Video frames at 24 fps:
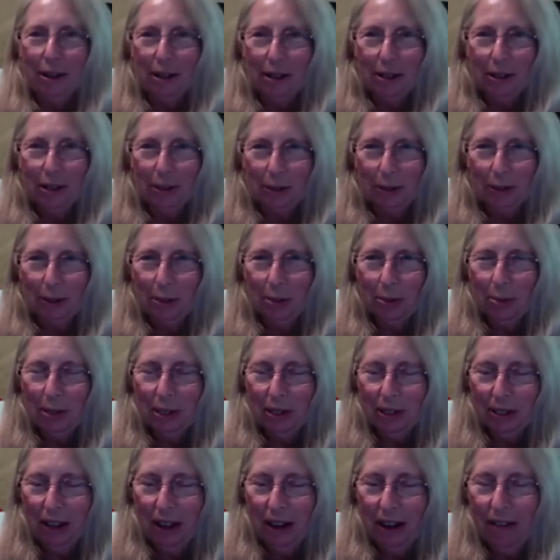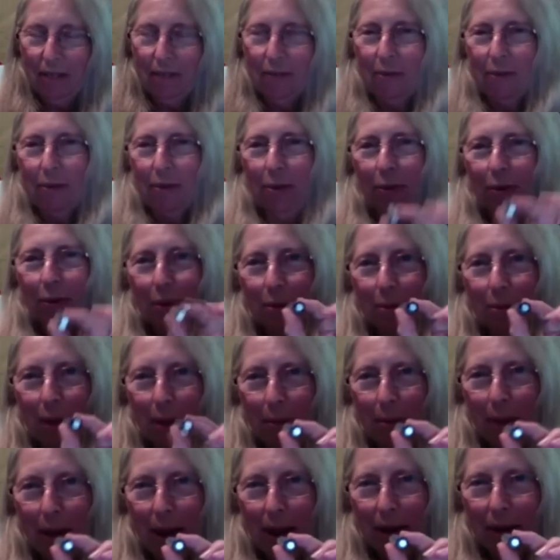this Christmas light with my
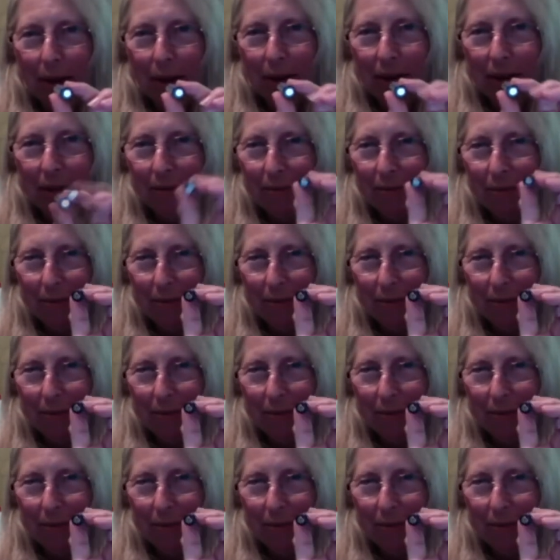battery,